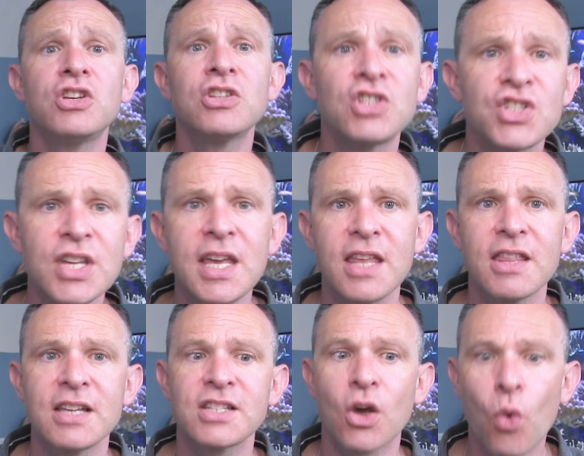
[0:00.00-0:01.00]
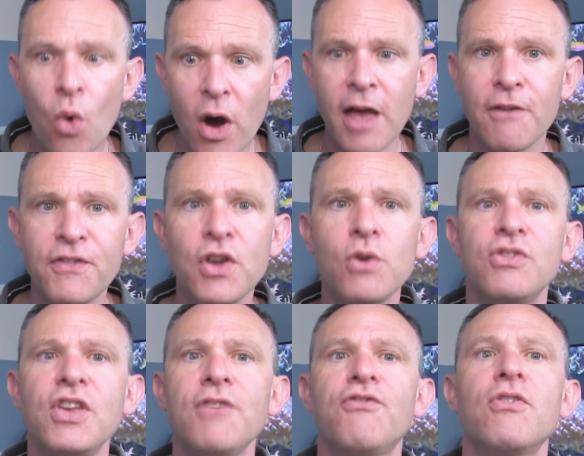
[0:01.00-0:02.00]
you can see, there's quite a few
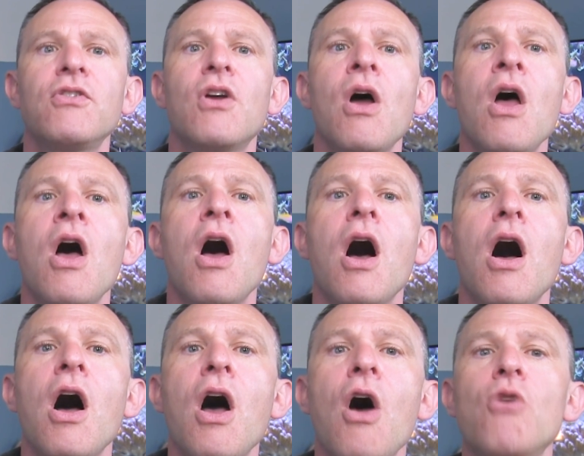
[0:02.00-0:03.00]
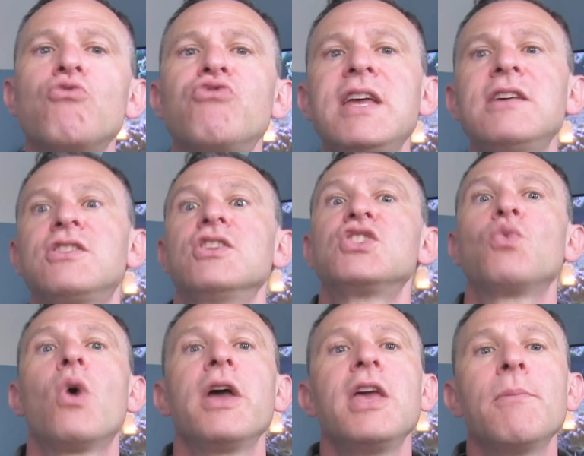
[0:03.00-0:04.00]
different reasons
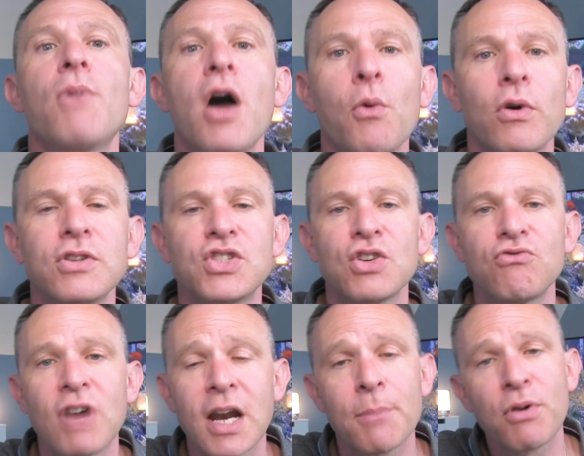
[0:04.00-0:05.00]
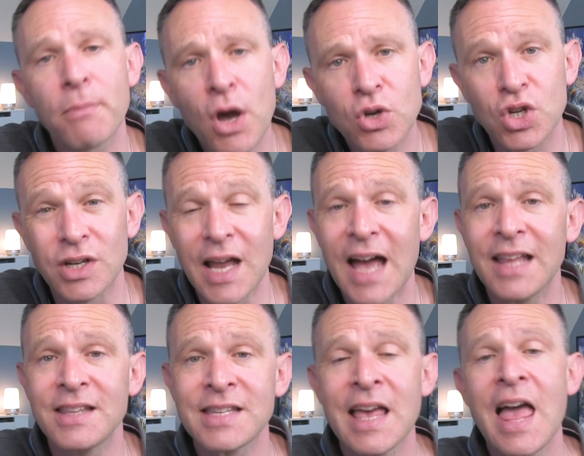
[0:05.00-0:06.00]
why you might want to run a promotion,
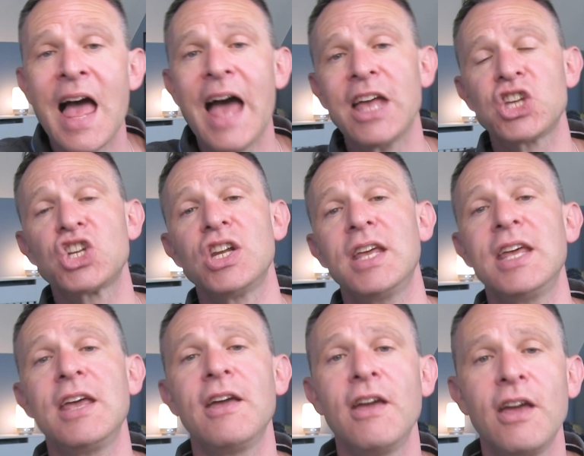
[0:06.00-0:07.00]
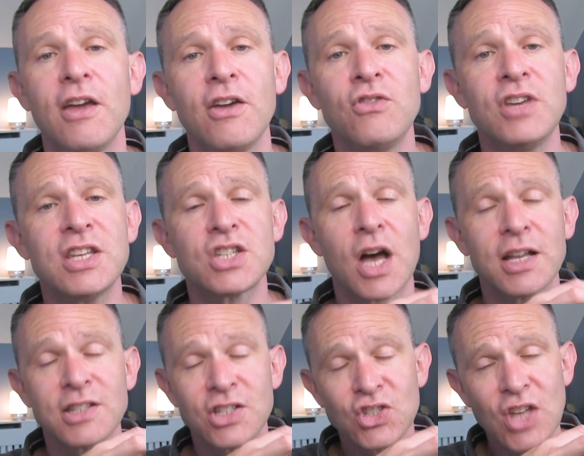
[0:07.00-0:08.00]
and actually you need to
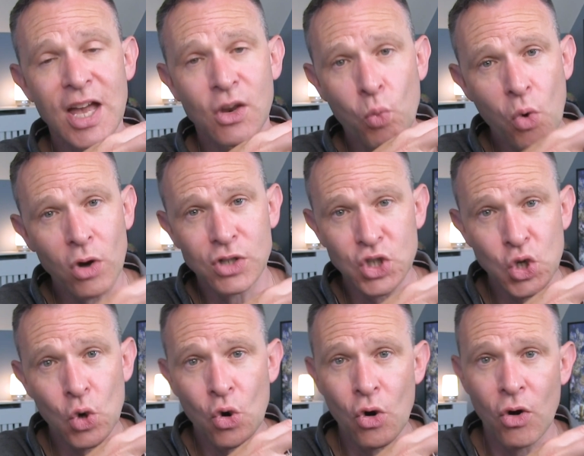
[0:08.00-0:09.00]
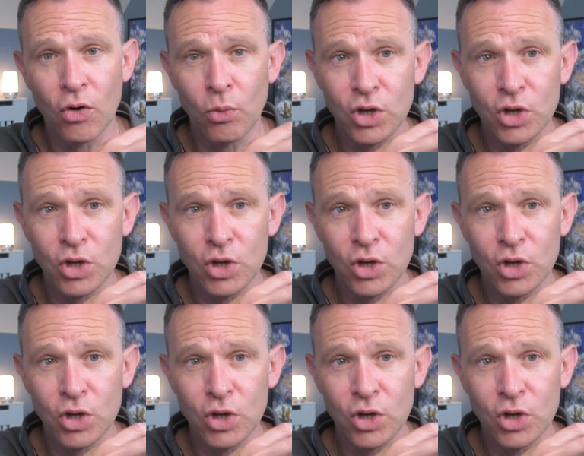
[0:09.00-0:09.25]
understand what's your